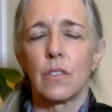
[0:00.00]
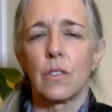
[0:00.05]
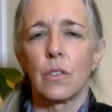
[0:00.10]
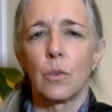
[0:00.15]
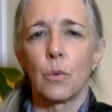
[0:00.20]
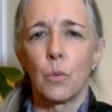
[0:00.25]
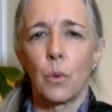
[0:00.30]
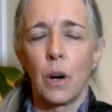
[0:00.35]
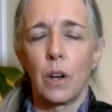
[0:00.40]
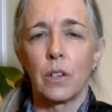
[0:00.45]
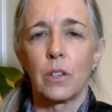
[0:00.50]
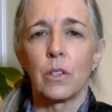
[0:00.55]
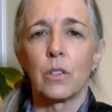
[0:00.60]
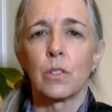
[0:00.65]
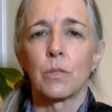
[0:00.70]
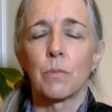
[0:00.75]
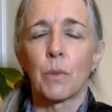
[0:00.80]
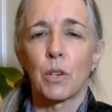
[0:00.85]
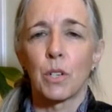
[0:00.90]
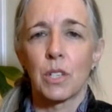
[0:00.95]
the one
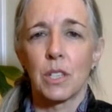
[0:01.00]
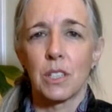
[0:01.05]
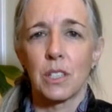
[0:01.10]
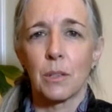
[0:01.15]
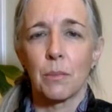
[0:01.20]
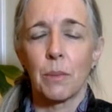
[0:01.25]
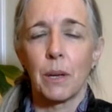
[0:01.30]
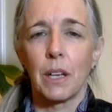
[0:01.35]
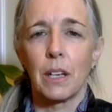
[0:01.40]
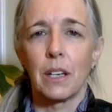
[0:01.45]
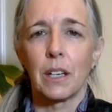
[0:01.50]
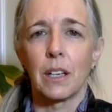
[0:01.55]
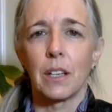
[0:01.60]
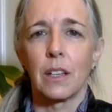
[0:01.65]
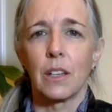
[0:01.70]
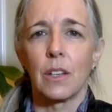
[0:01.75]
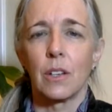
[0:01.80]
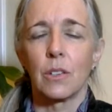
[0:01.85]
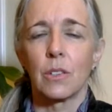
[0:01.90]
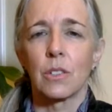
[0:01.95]
who's participating
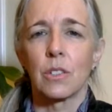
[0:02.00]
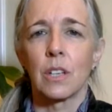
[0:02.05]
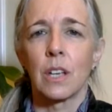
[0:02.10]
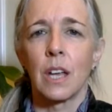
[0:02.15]
in those